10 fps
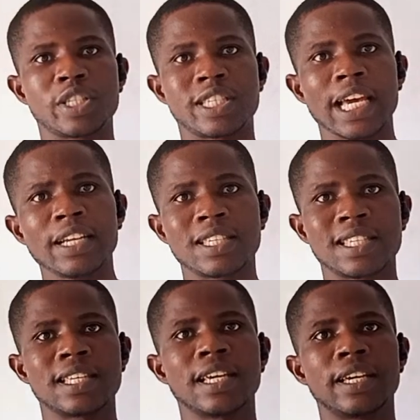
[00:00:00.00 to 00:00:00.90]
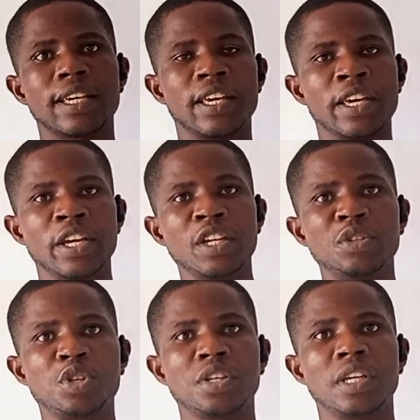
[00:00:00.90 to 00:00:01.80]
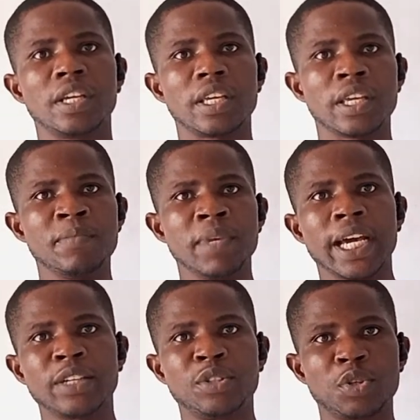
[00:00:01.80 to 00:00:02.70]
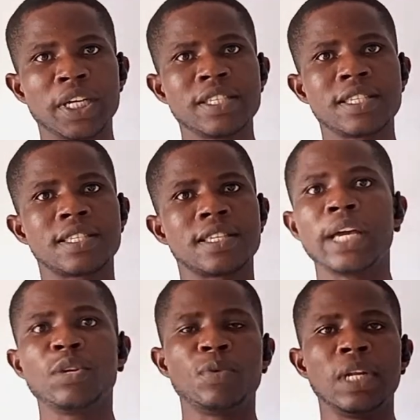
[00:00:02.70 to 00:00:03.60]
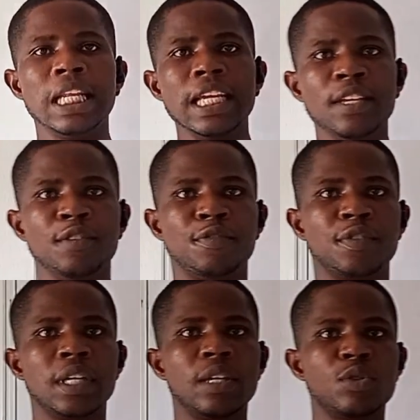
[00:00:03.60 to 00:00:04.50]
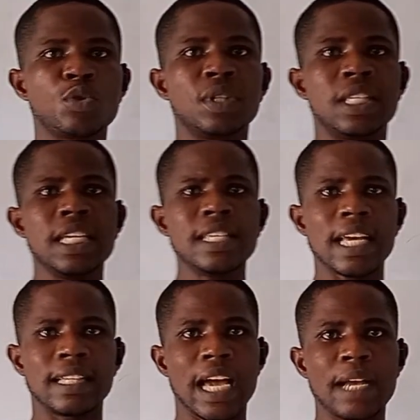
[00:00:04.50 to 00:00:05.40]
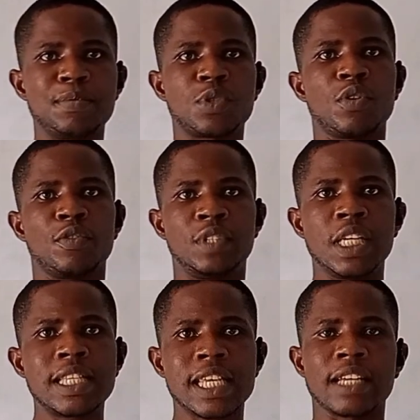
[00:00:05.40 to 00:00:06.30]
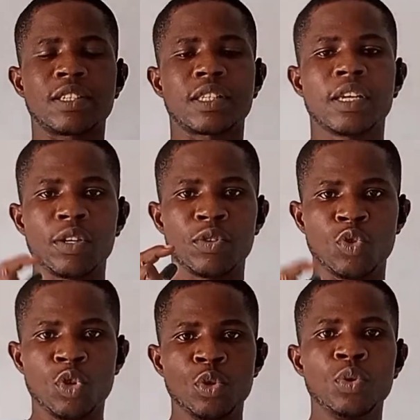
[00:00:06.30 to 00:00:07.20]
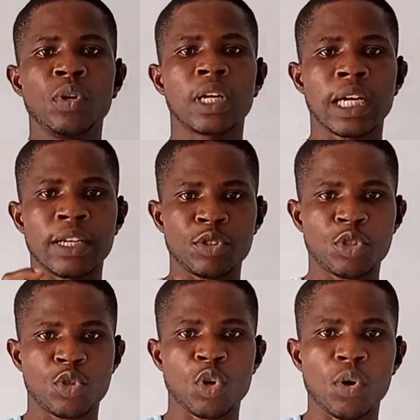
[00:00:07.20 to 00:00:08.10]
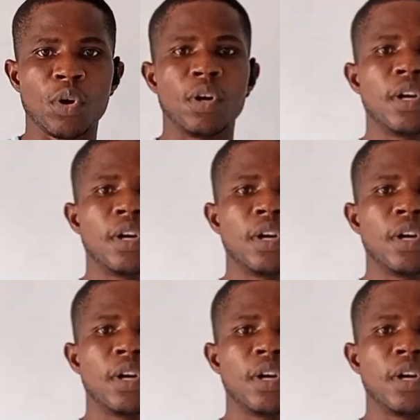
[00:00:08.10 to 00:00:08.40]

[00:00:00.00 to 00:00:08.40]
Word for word: sex, age, email address, where you live. So these are types of data you can store.